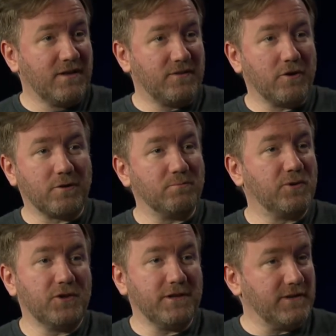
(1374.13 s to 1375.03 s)
they're
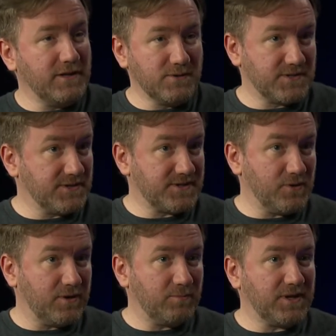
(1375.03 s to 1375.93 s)
completely useless
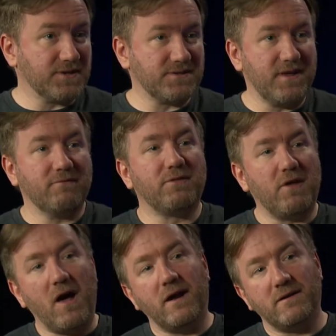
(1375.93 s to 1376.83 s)
to it because they've
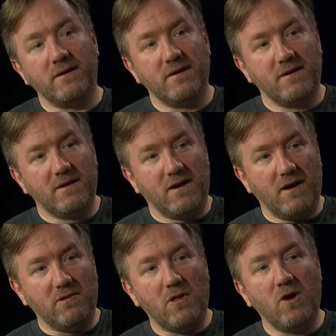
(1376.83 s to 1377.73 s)
thought
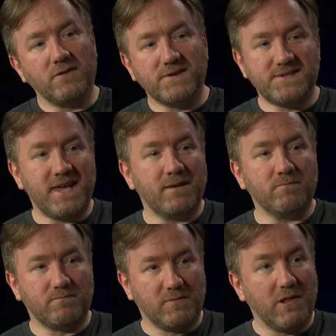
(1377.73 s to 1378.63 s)
along the
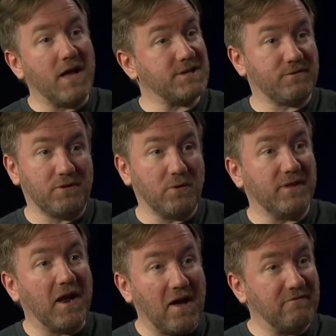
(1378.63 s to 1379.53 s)
same logic flow
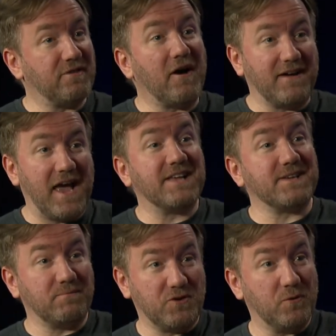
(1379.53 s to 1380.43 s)
that I've thought as
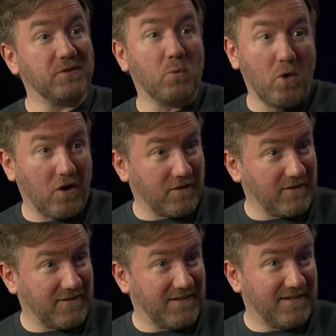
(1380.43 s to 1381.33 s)
I'm doing the work.
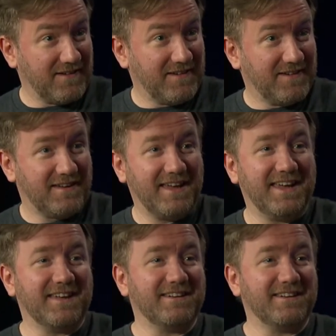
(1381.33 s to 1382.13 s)
Yes.